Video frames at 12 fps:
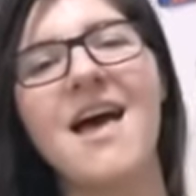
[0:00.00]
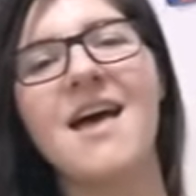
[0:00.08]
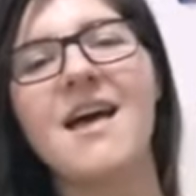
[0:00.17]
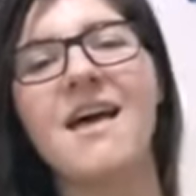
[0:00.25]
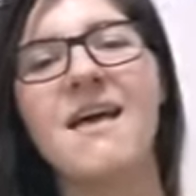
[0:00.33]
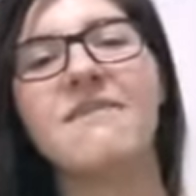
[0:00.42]

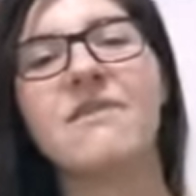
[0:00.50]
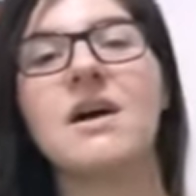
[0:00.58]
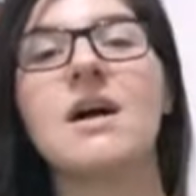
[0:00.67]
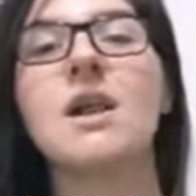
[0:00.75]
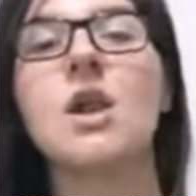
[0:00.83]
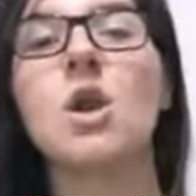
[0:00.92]
and
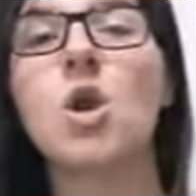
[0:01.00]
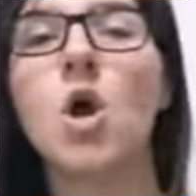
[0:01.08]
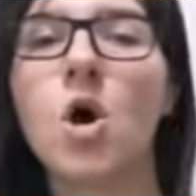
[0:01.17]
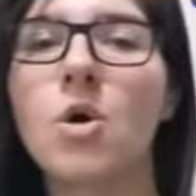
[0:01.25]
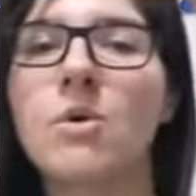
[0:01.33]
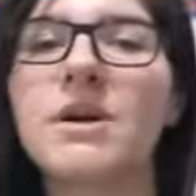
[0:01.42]
a
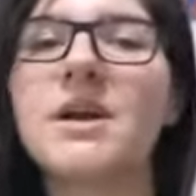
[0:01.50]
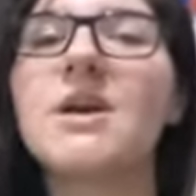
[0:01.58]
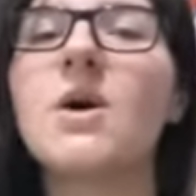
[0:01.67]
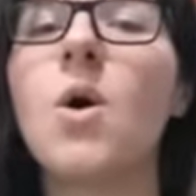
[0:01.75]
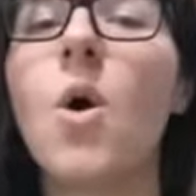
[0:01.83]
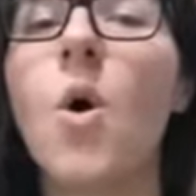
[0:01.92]
lorry
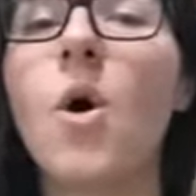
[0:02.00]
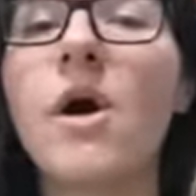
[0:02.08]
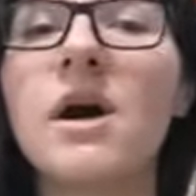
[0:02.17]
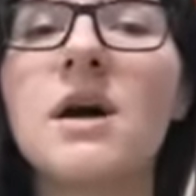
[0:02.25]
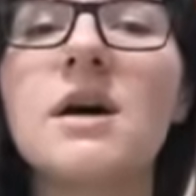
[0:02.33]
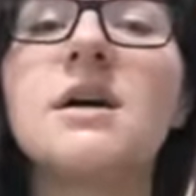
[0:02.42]

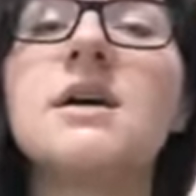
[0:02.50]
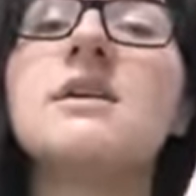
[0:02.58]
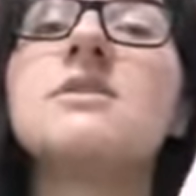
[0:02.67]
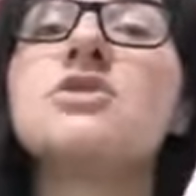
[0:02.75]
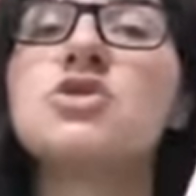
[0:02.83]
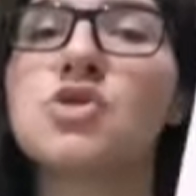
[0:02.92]
or a
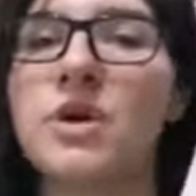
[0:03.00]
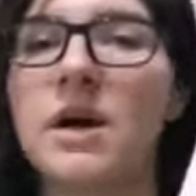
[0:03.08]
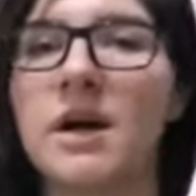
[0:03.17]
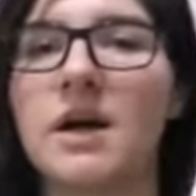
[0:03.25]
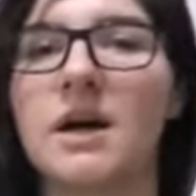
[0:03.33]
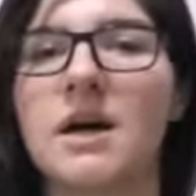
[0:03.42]

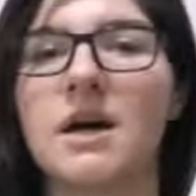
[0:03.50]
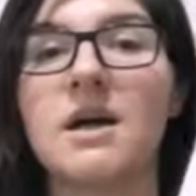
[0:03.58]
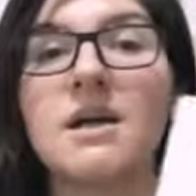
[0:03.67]
truck.